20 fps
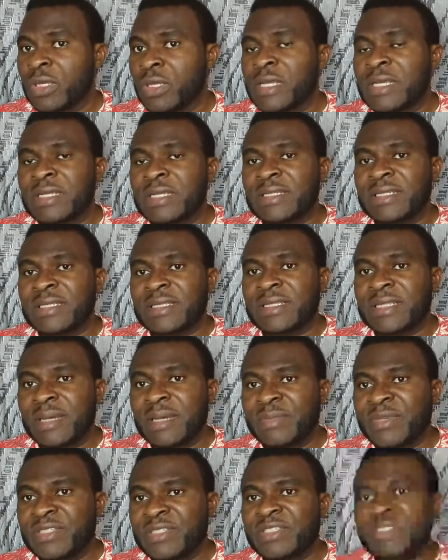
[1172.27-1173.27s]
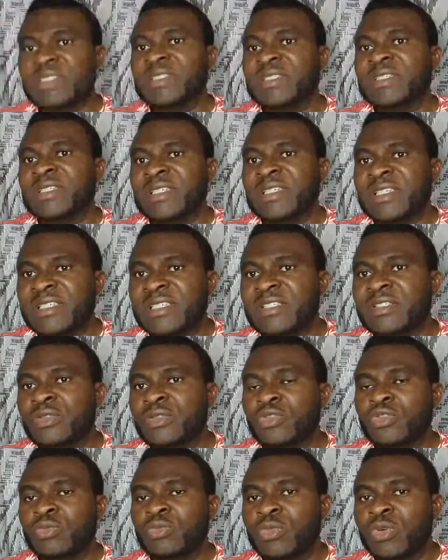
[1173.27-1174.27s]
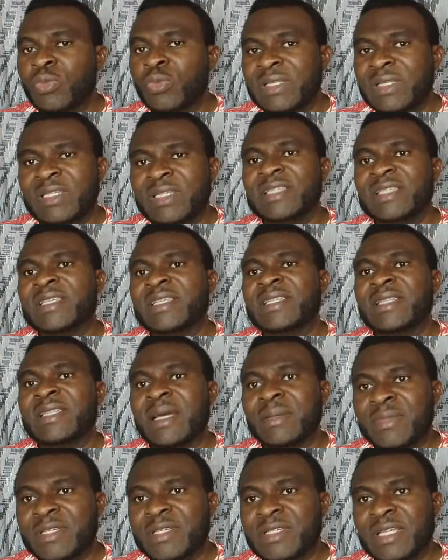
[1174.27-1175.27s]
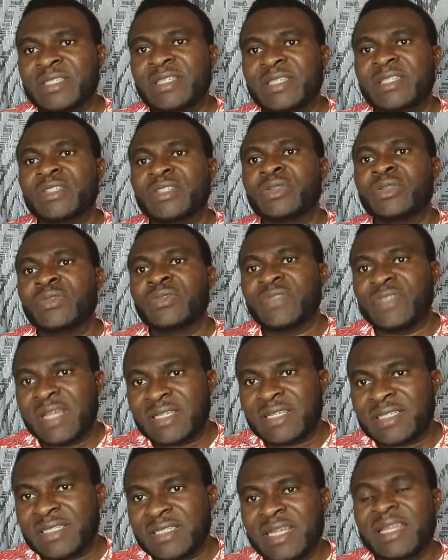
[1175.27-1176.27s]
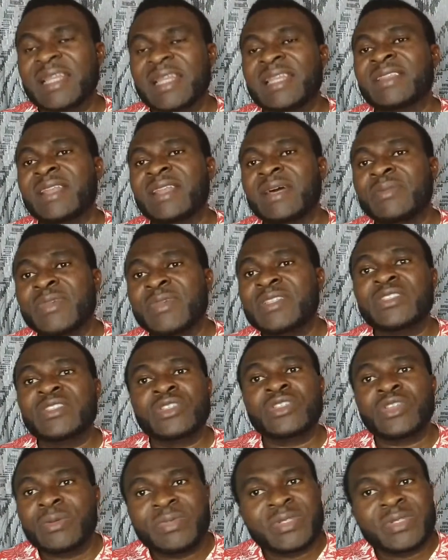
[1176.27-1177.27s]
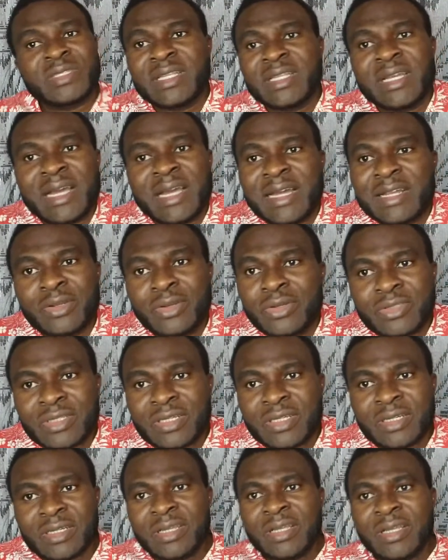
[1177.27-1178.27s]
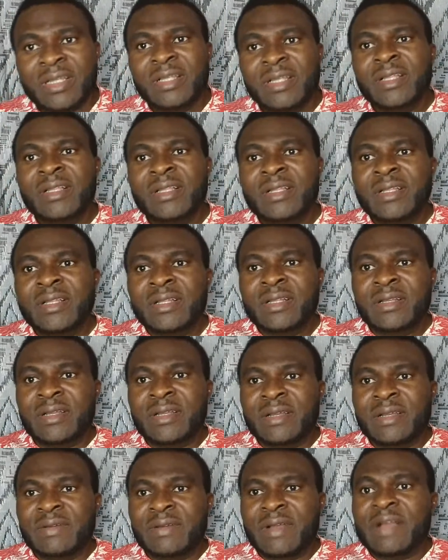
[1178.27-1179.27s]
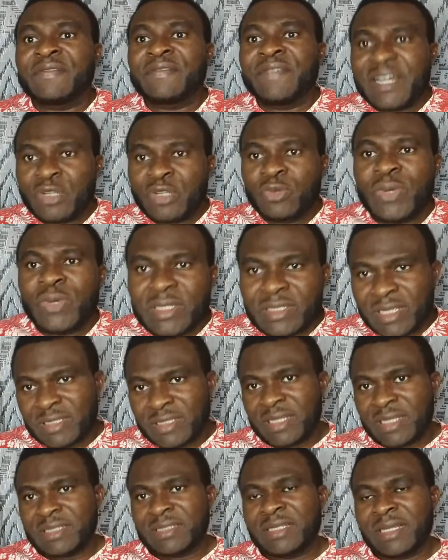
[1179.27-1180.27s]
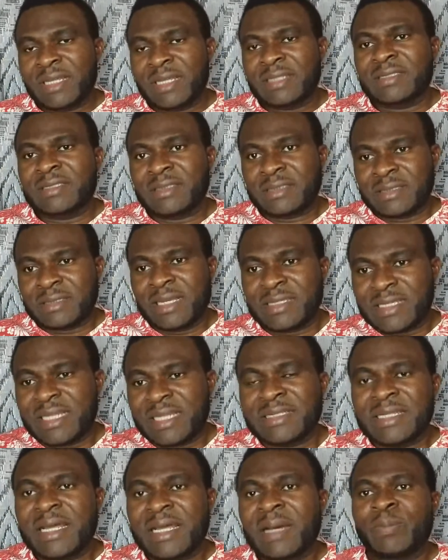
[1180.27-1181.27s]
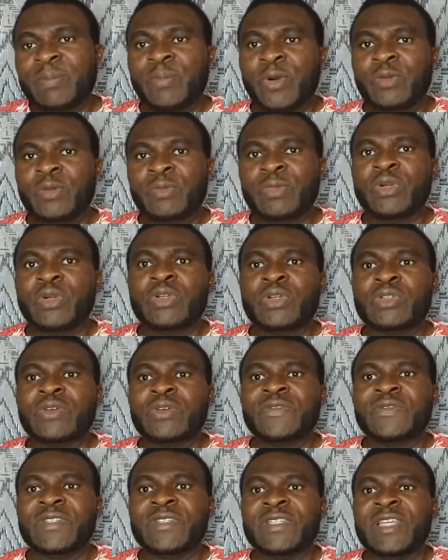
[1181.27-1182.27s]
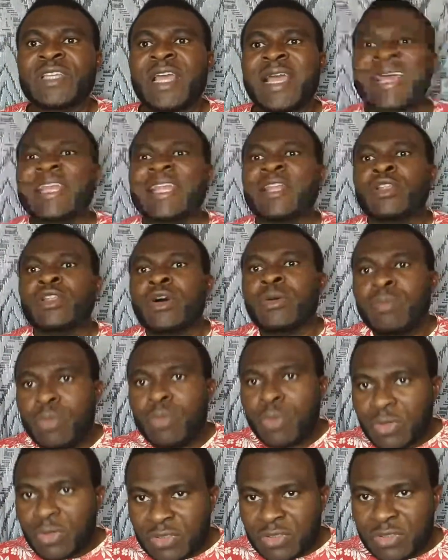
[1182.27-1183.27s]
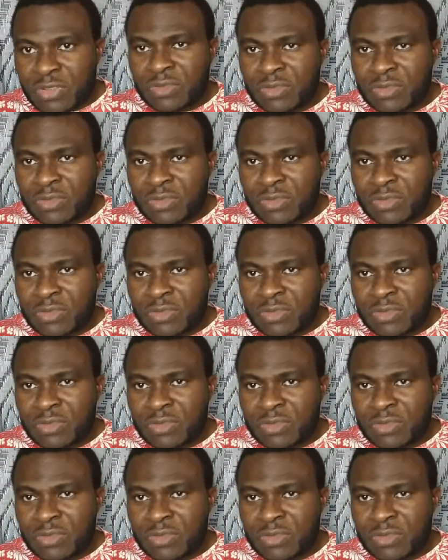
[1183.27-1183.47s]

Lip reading: The damage is too much. When there's a damage as a result of the accident, and the damage is something they cannot evaluate as at that point because of the enormous,